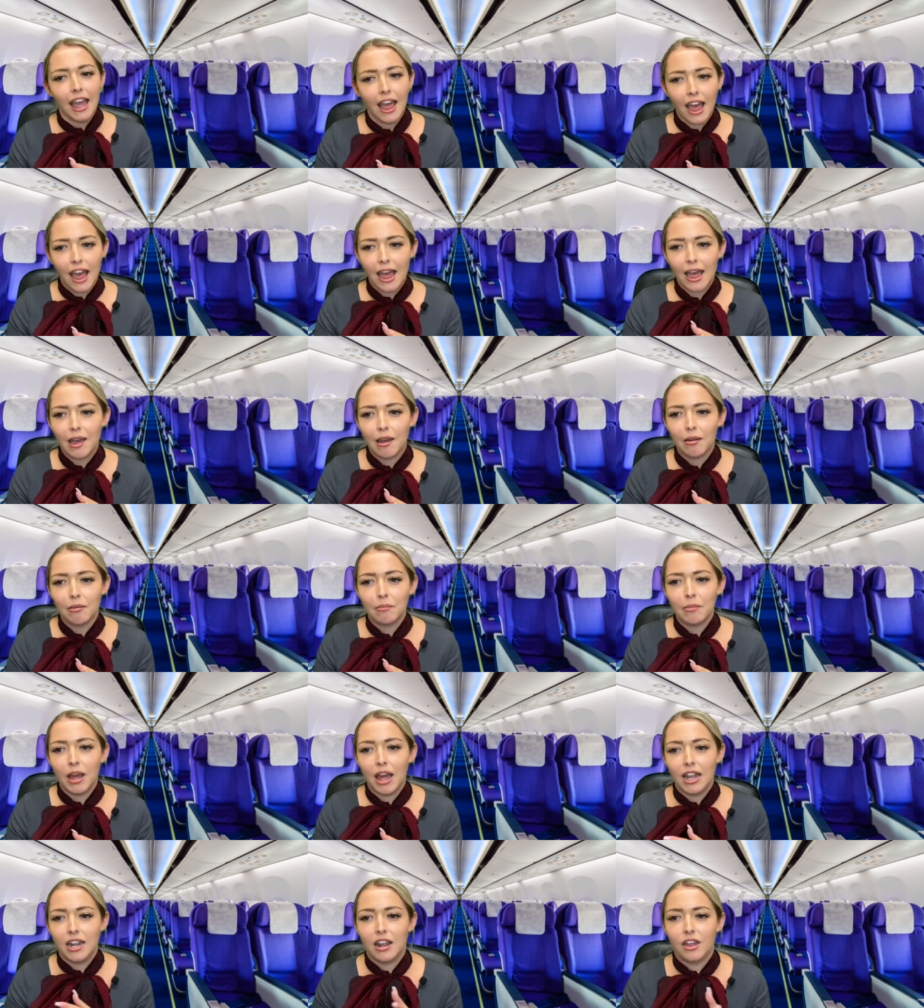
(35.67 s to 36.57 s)

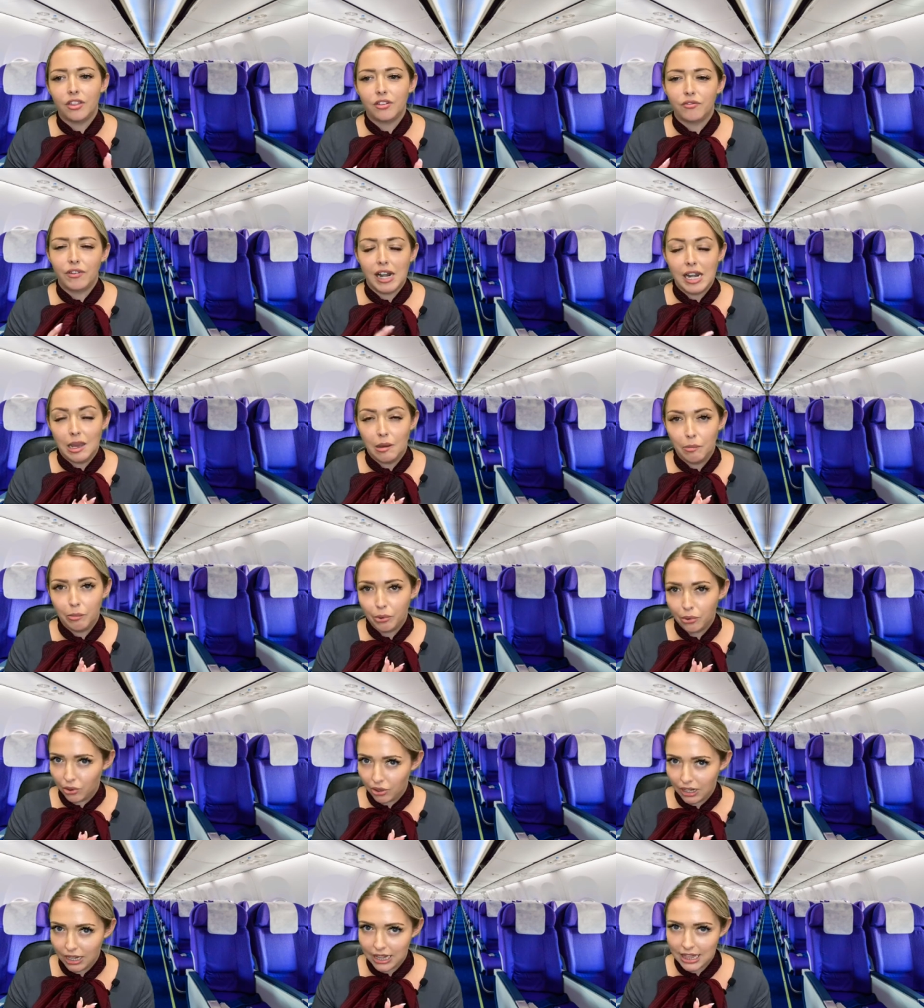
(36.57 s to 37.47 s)
Another really
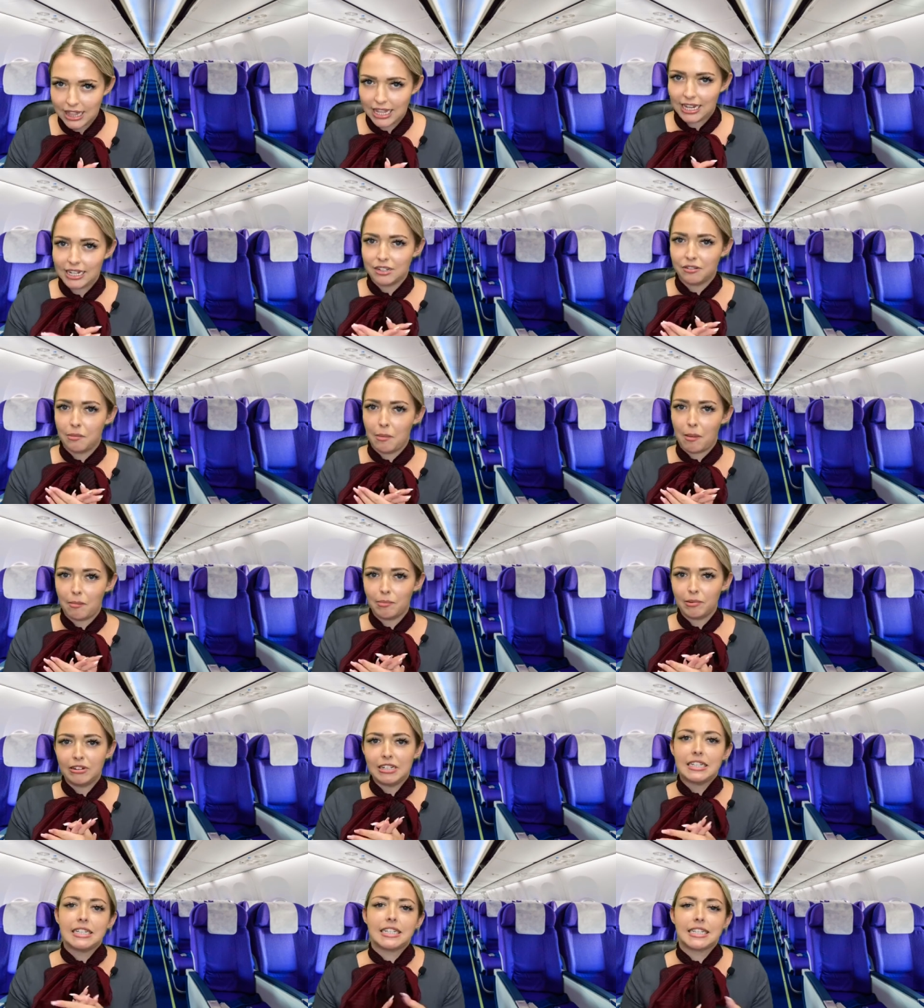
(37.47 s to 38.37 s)
important thing to
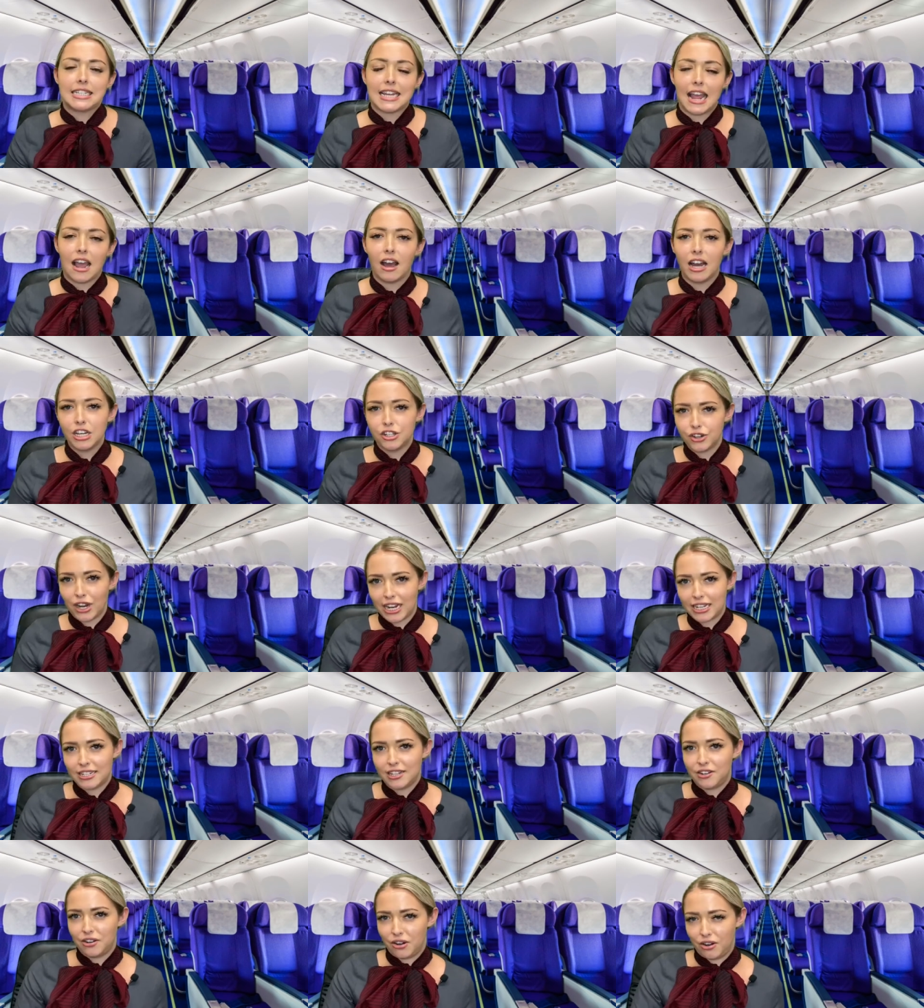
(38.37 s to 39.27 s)
remember is to stay
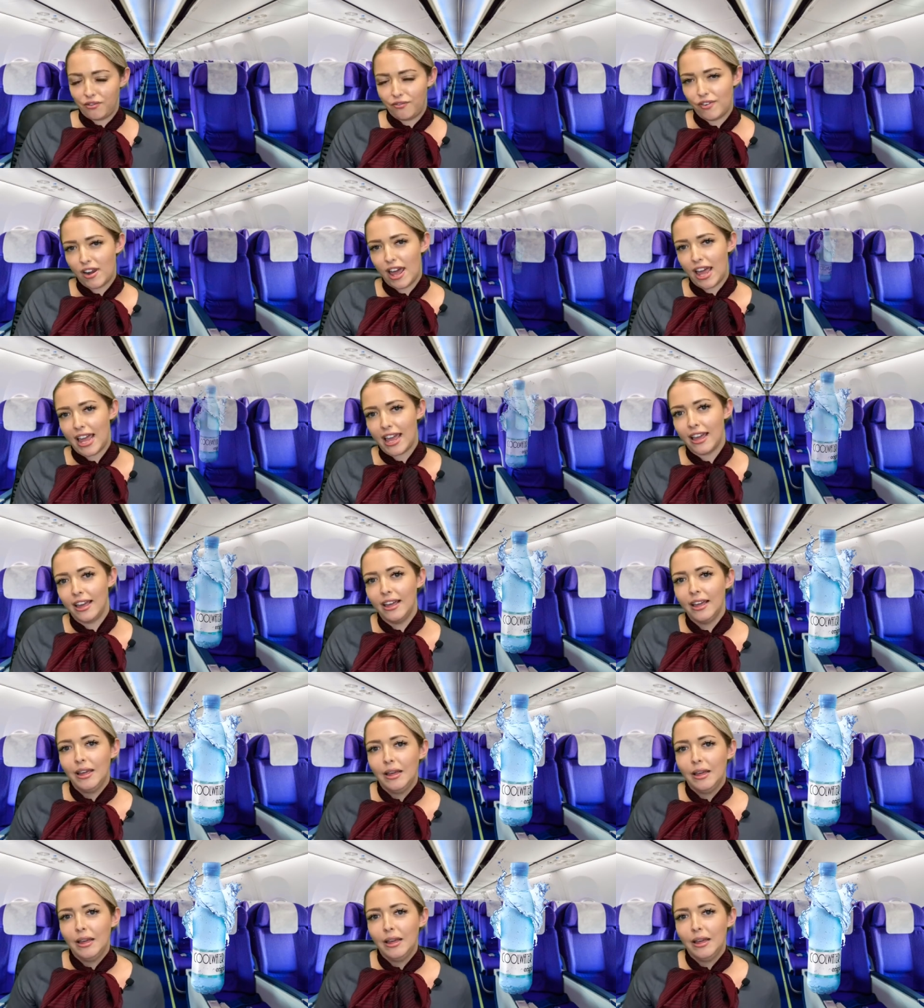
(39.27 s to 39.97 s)
hydrated on a flight,